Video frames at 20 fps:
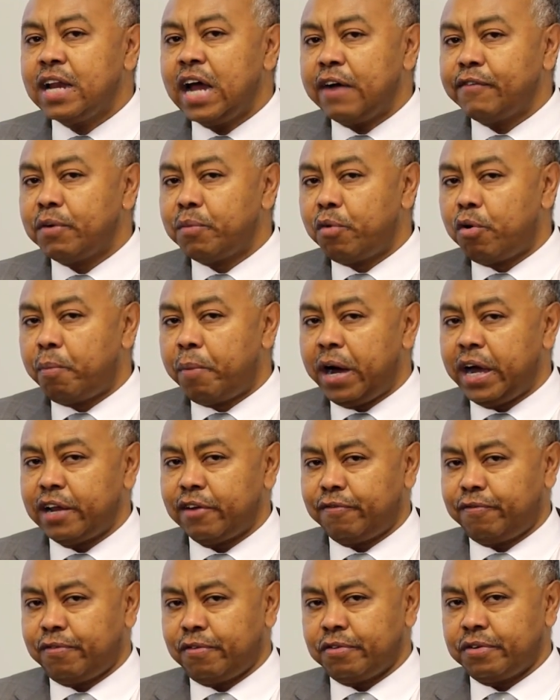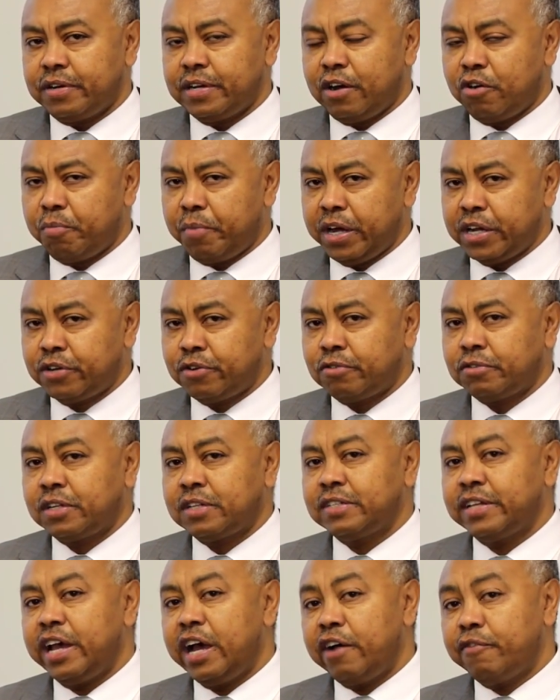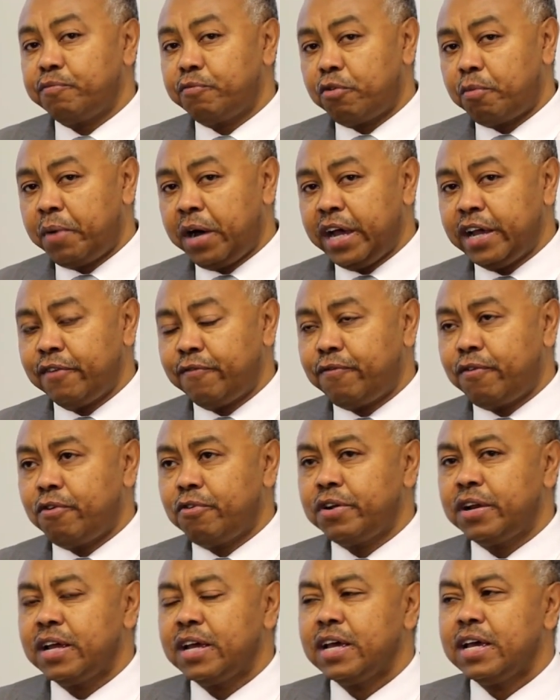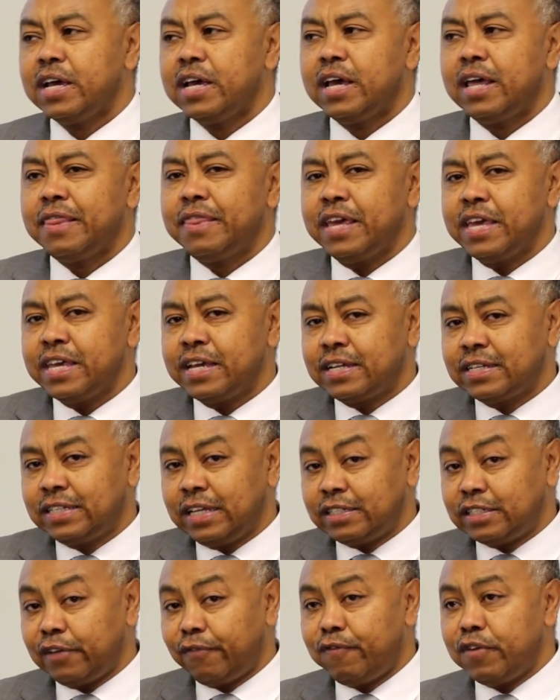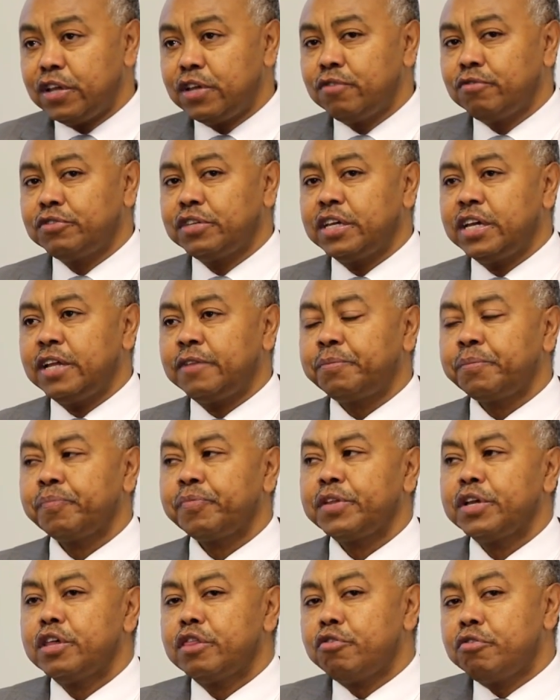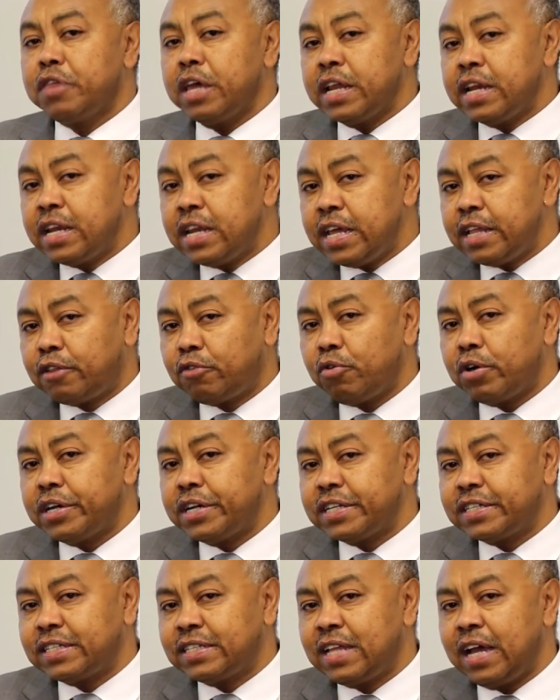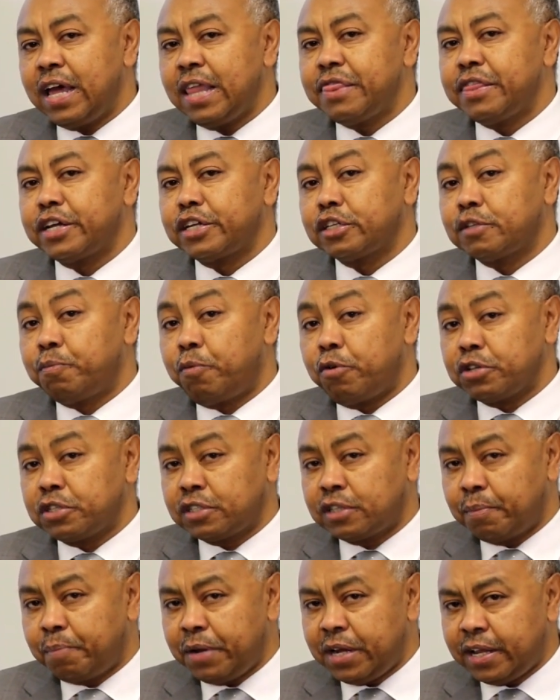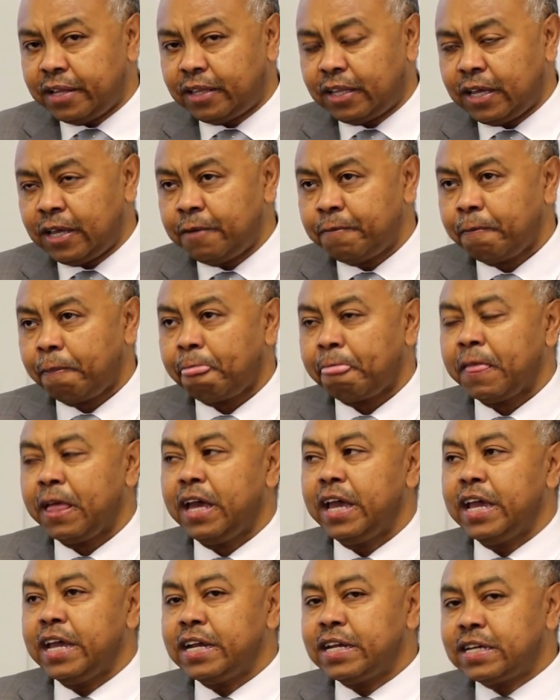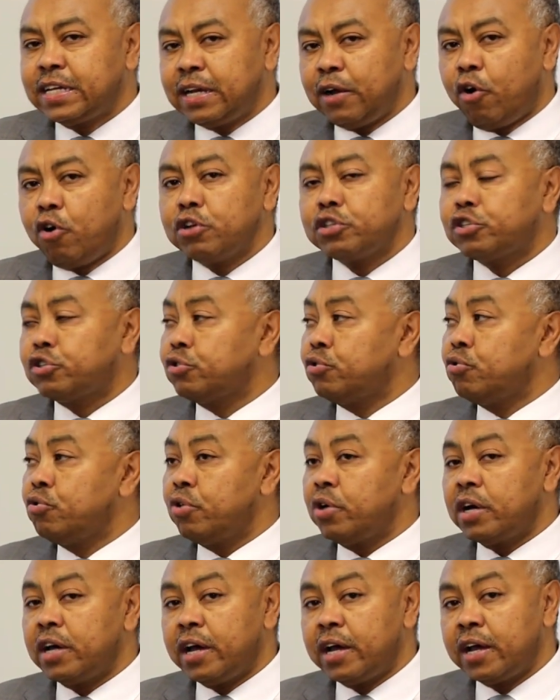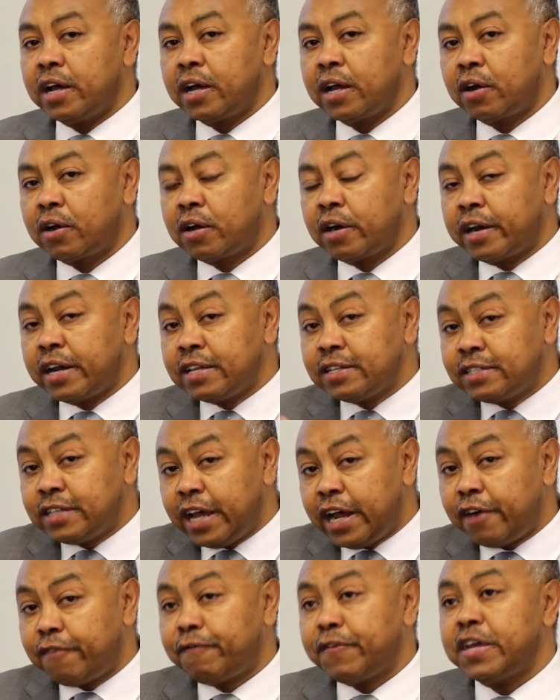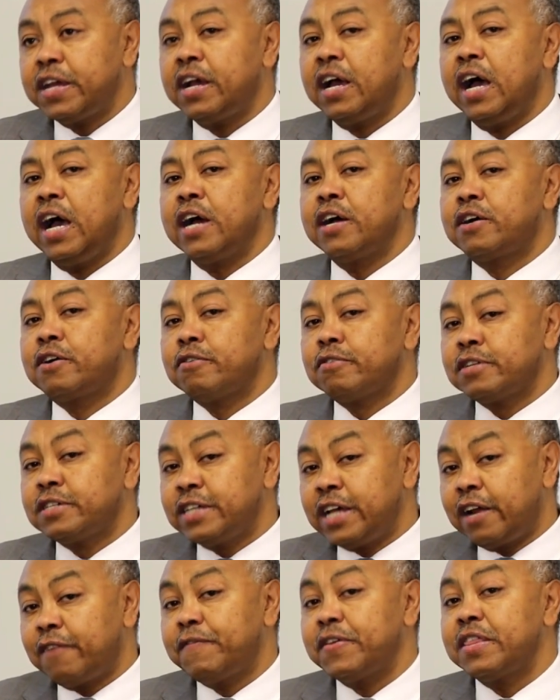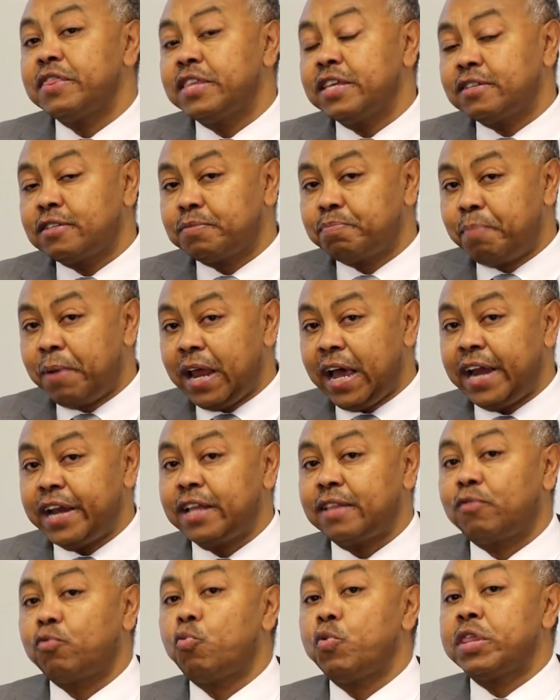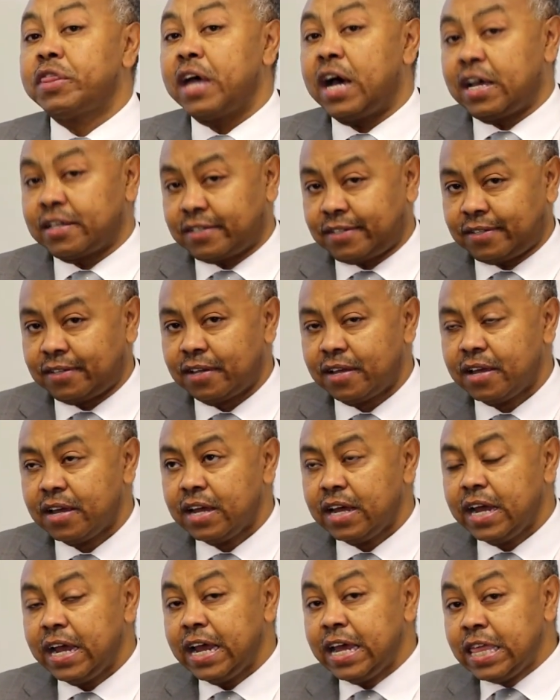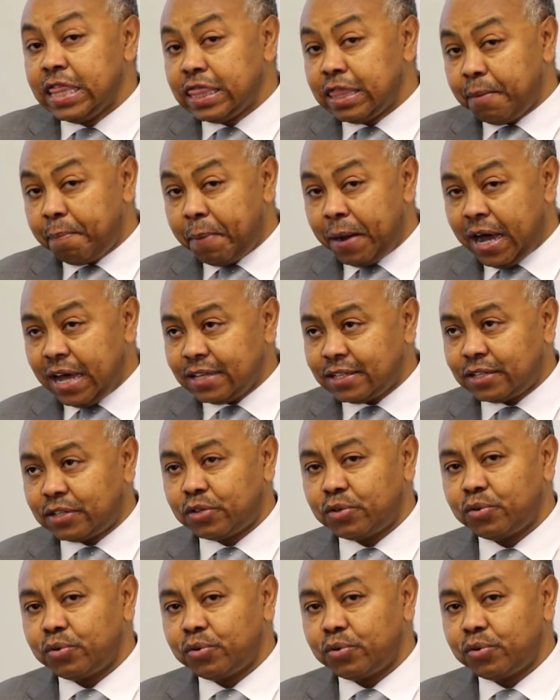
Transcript: have a mobile phone. Now my daughters, they have mobile phone, they're excessively using it. So they need to understand the responsibility in also reserving and conserving this planet with us. In the past,